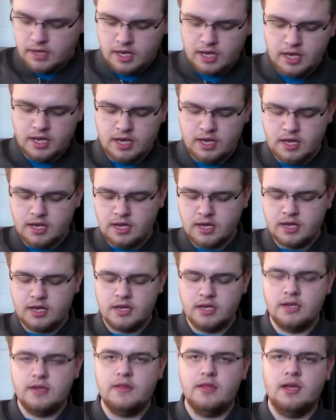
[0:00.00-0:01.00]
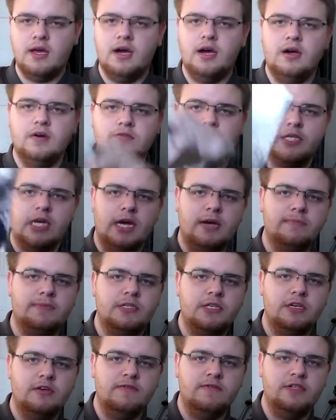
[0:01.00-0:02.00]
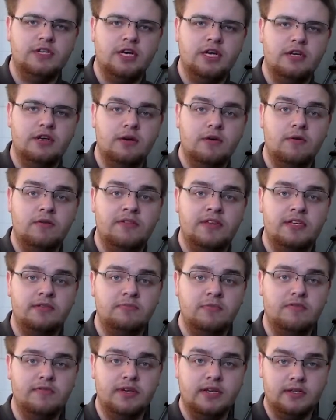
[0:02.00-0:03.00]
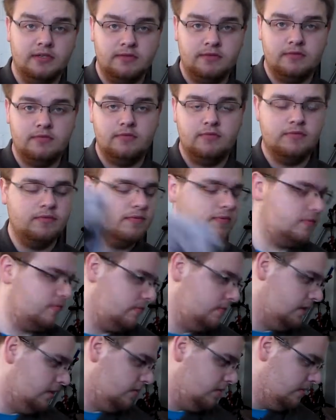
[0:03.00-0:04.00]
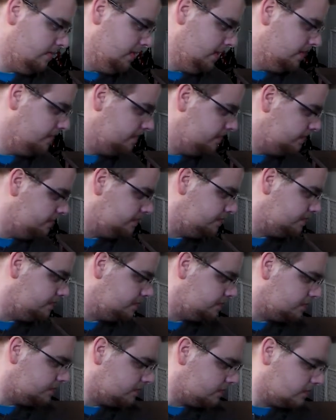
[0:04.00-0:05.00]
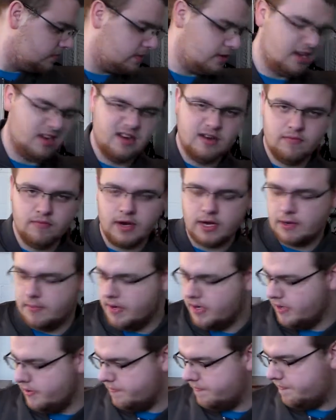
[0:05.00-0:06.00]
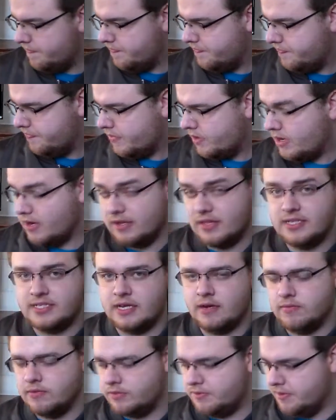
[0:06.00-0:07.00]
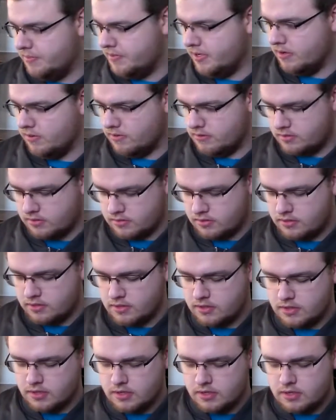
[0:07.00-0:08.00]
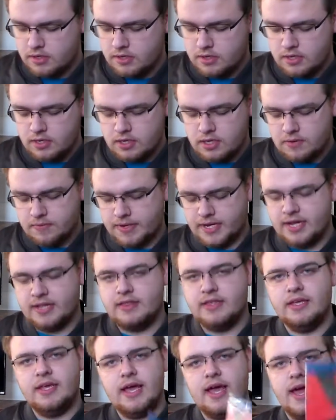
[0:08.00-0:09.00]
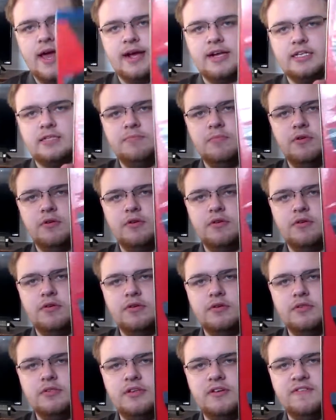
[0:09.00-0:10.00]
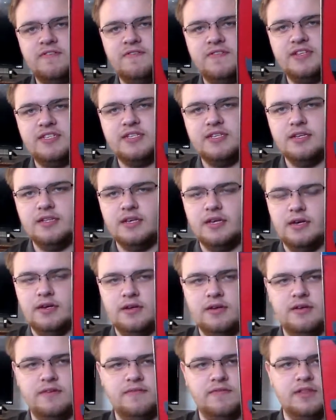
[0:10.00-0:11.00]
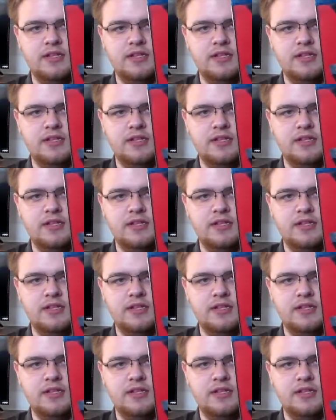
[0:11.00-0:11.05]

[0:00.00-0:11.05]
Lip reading: And The Autopsy of Jane Doe. This movie is really creepy. Recommend it. At least I was creeped out. And we got The Axe Murders of Vasilia.